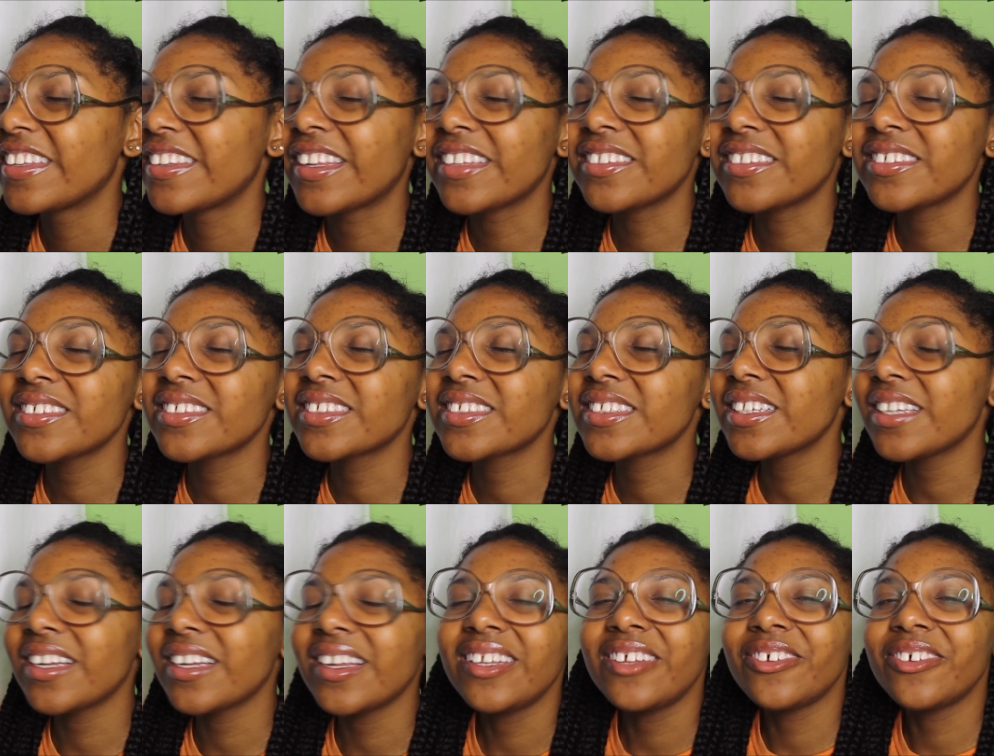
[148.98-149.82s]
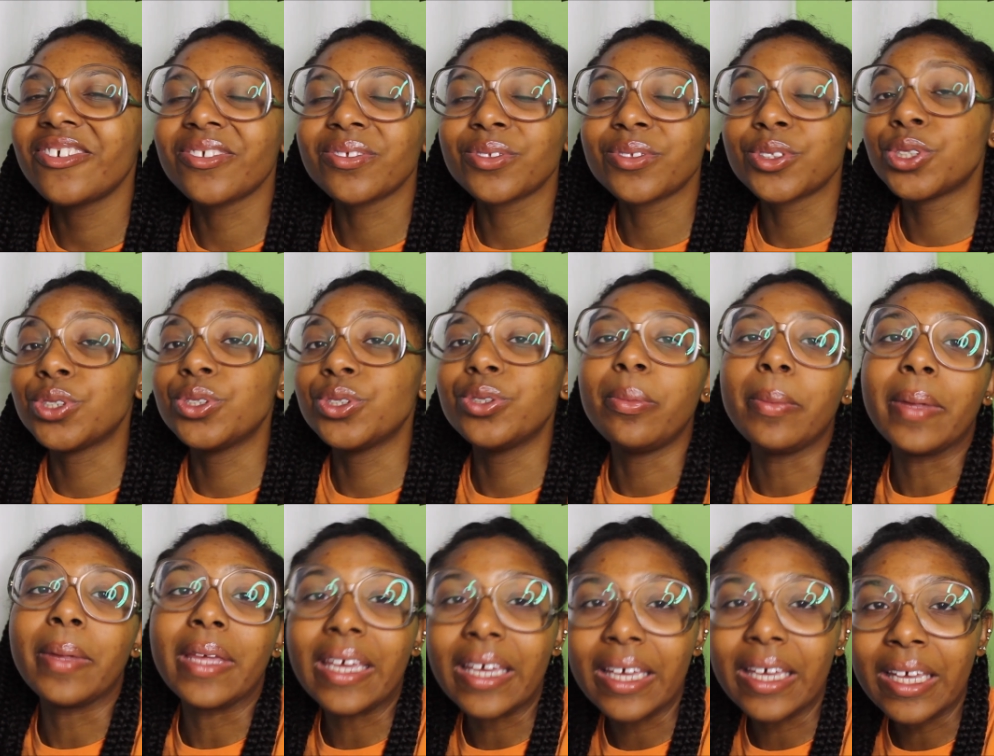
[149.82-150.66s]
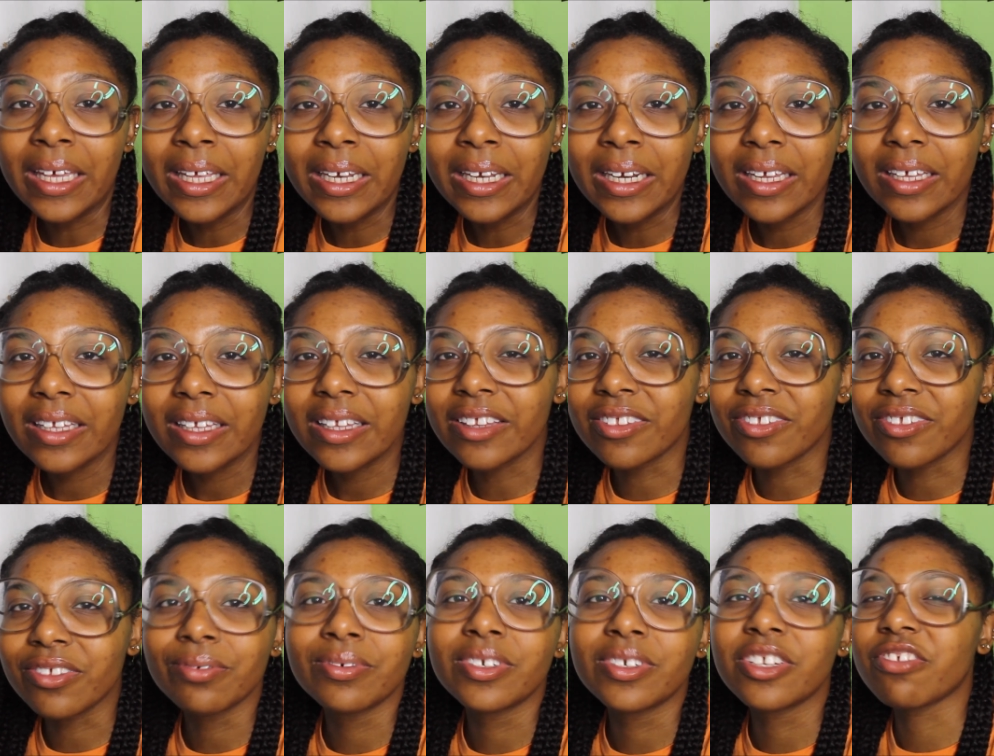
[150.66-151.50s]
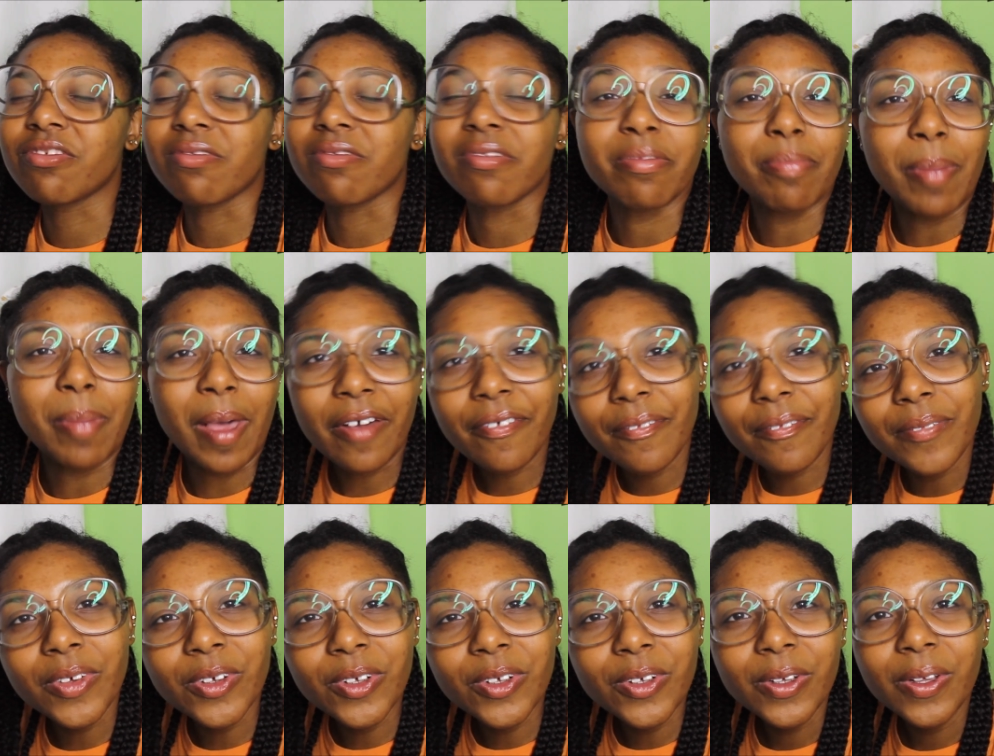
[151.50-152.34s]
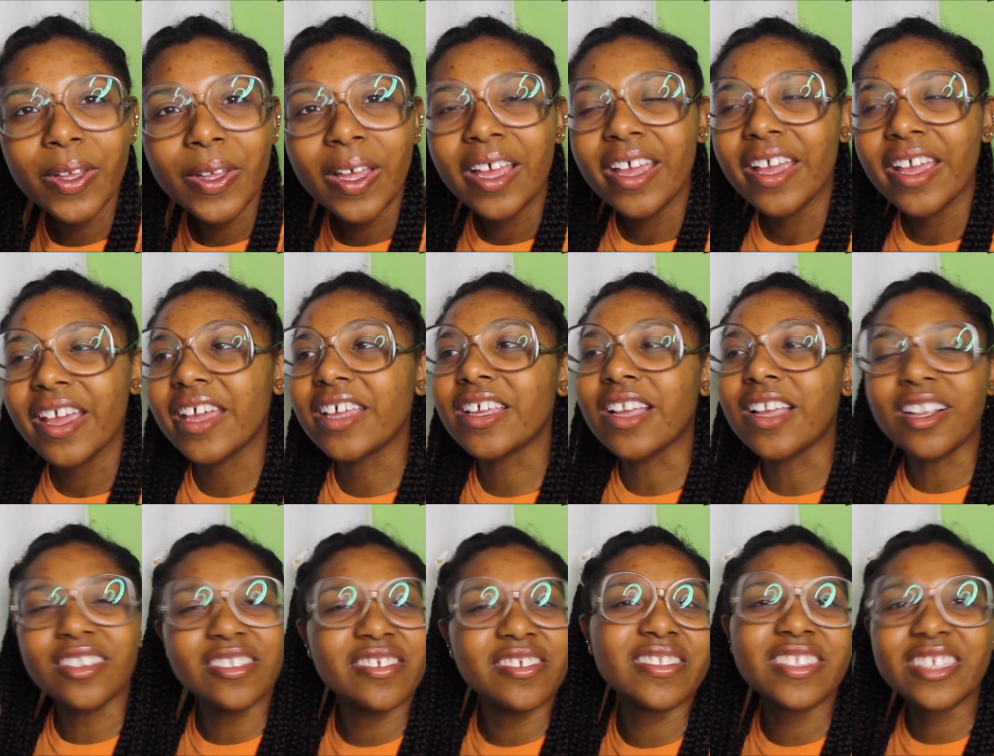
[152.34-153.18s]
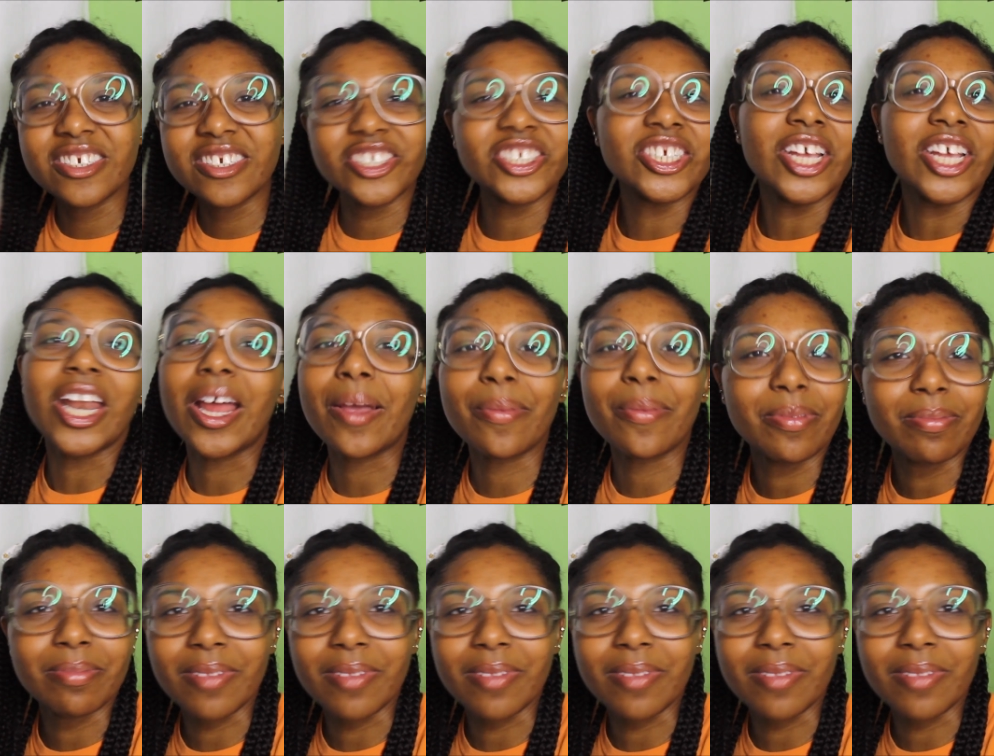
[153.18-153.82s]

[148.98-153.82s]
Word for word: they just get a little too mean and too disrespectful and y'all just need to shut up